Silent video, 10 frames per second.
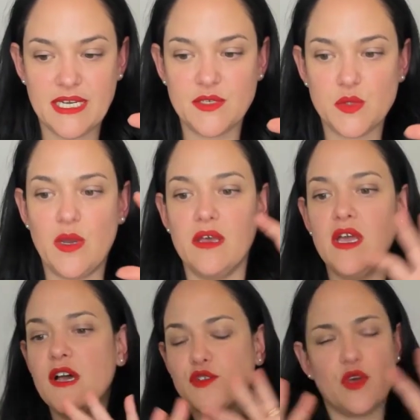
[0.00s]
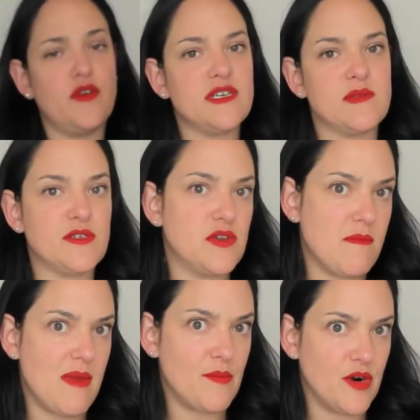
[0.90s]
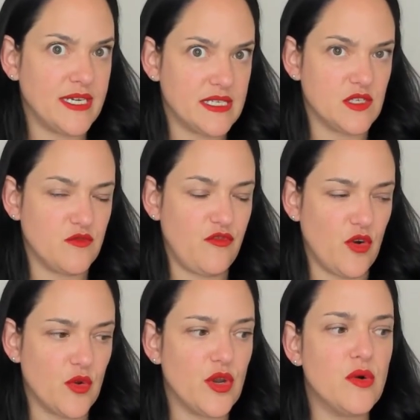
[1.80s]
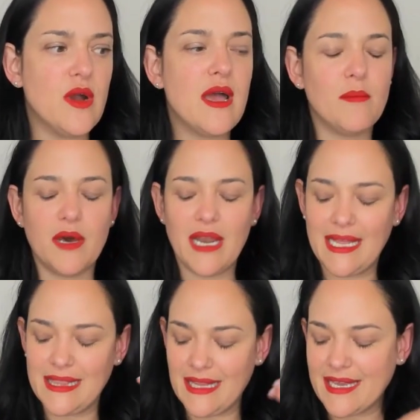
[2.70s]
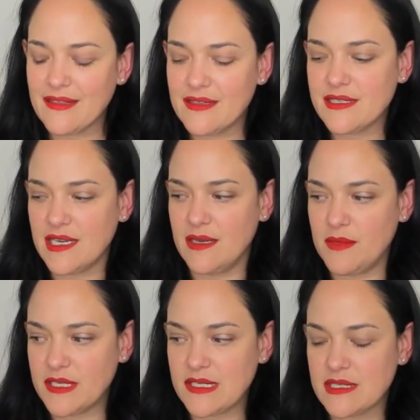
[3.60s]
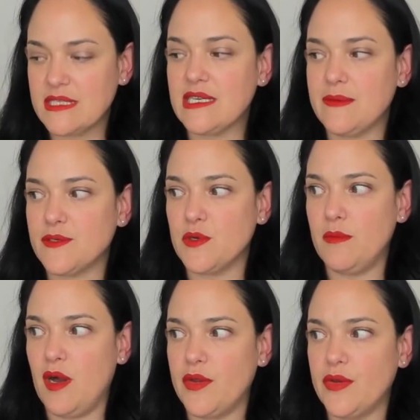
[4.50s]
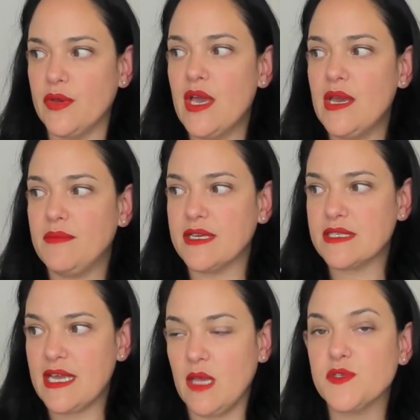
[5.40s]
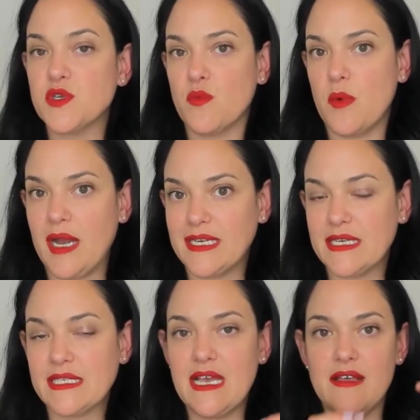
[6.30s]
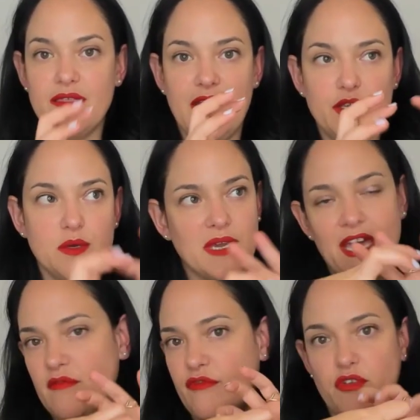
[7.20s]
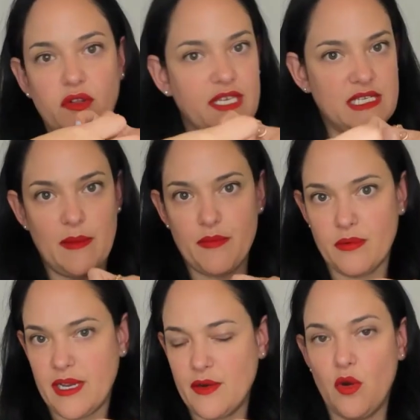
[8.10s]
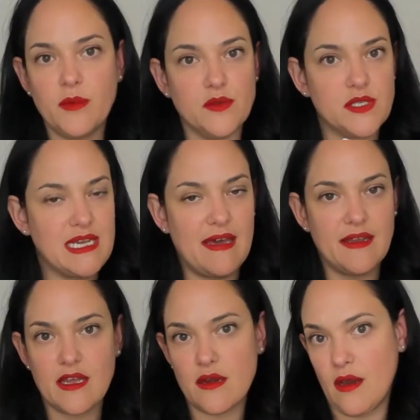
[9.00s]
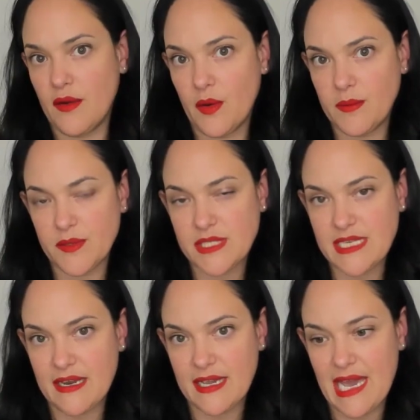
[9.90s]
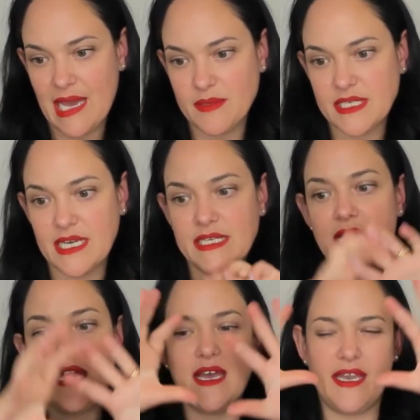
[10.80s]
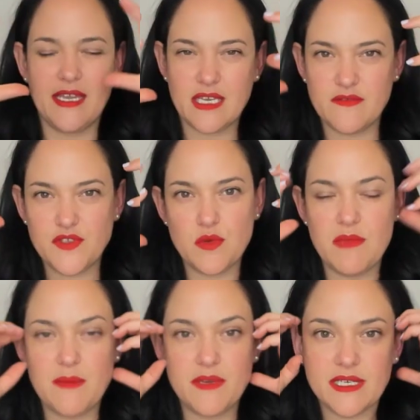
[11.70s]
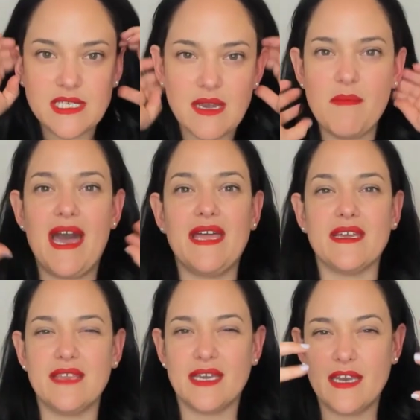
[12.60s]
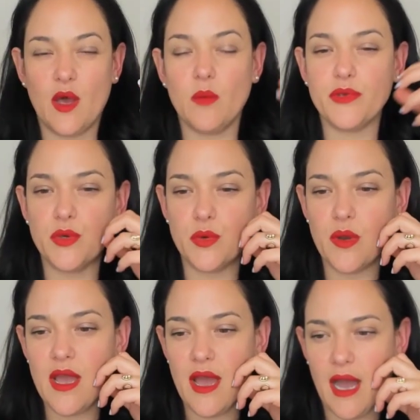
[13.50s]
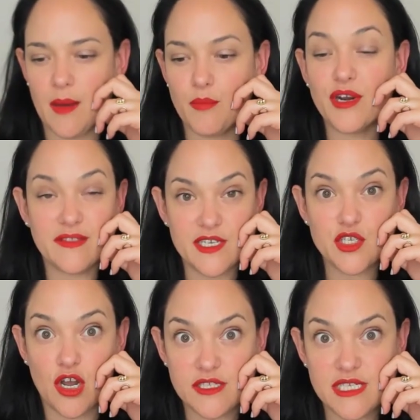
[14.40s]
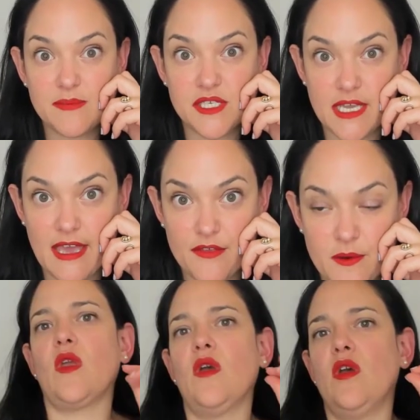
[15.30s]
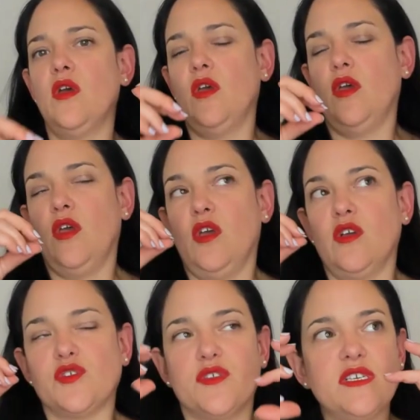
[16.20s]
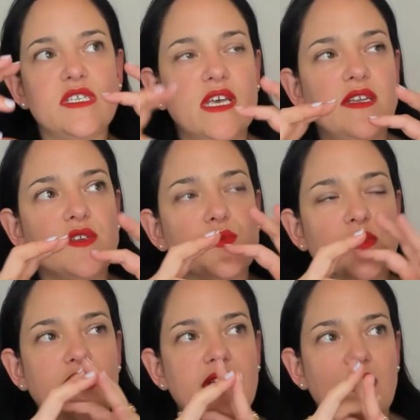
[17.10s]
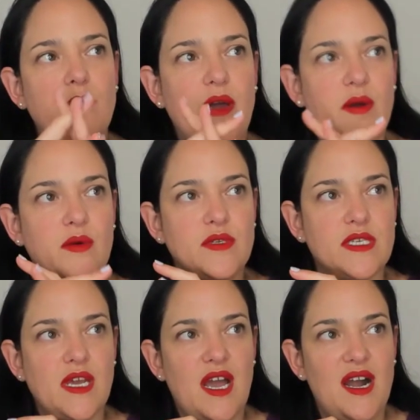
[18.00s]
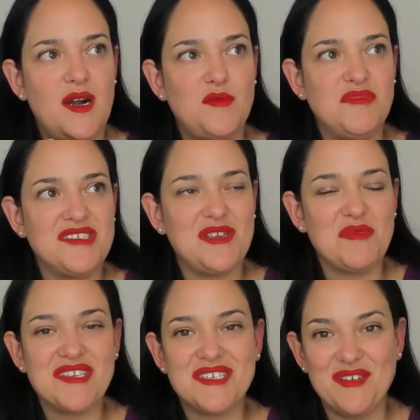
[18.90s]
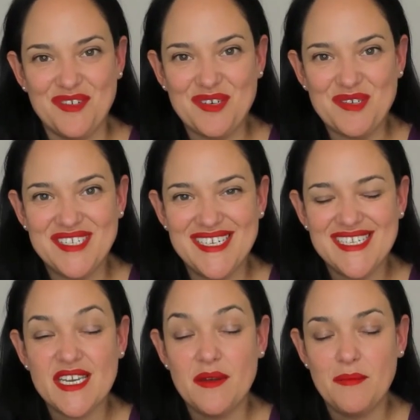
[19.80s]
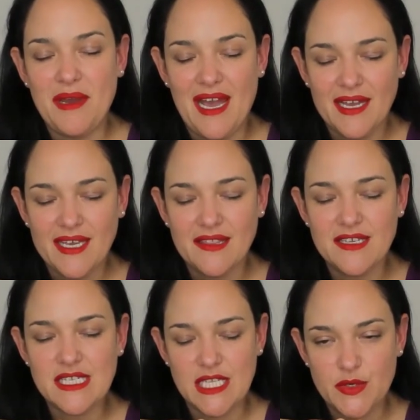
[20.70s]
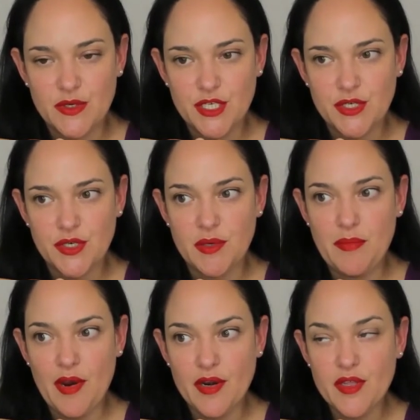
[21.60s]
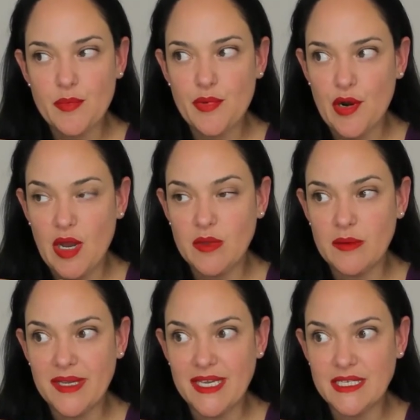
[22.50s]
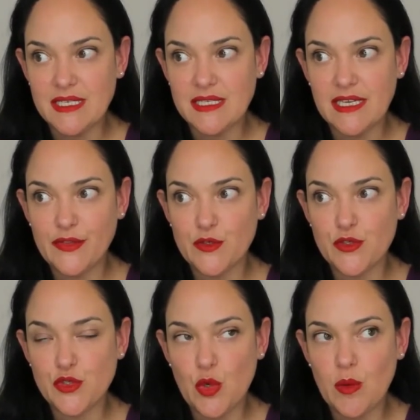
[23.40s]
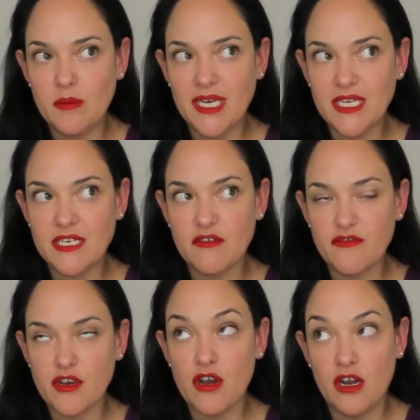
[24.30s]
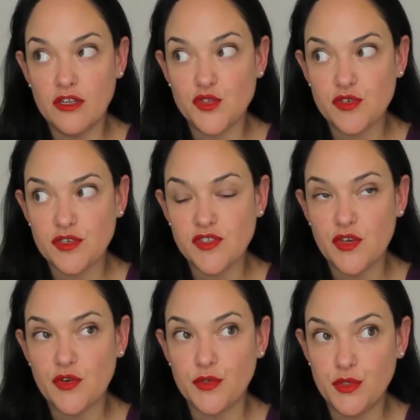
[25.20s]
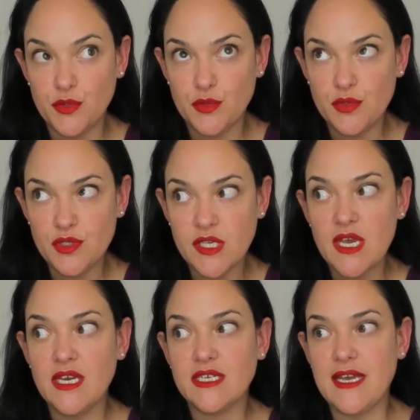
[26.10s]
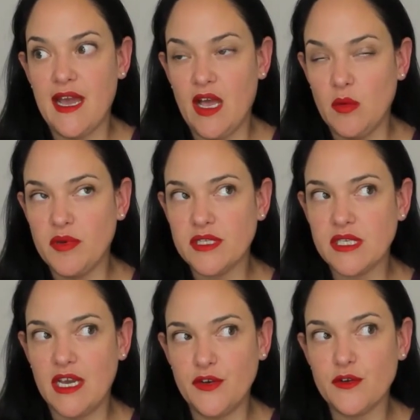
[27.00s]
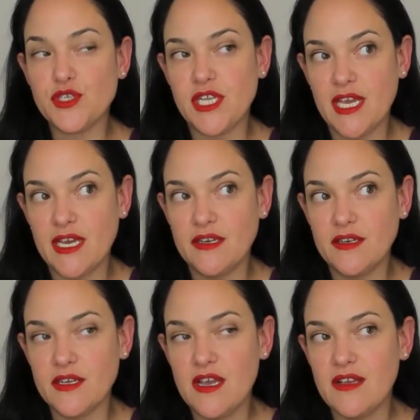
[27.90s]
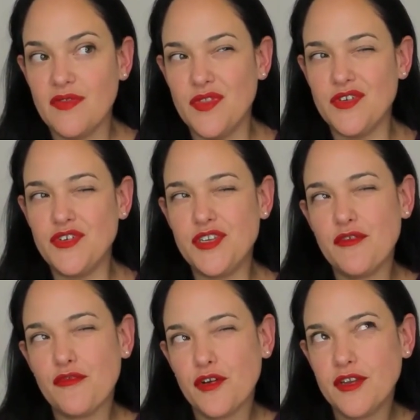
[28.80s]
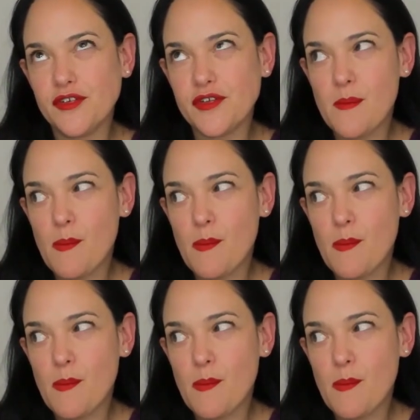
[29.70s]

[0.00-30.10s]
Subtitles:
as well. So I don't expect you to memorize this photo, but I like this image, this conceptual model, because it helps to remind us that you can't fully separate homeostatic and non-homeostatic appetite. And it gives you maybe a schematic that can help you bring these concepts together. So this slide is really about some of the difficulties in unpacking this literature, and part of the problem is that there's so many different constructs that are used to help us understand the different